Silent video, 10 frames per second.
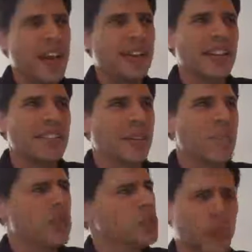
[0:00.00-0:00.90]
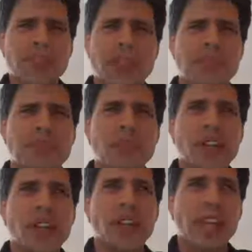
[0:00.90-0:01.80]
And then it's like, well, you treat
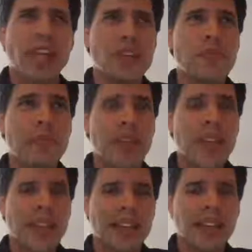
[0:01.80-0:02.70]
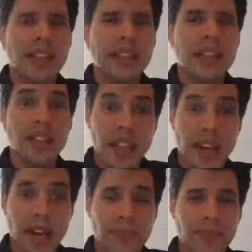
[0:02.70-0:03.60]
them like a human being.
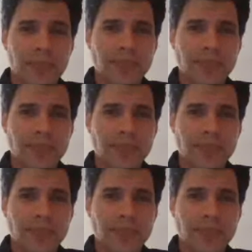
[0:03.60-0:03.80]
Duh.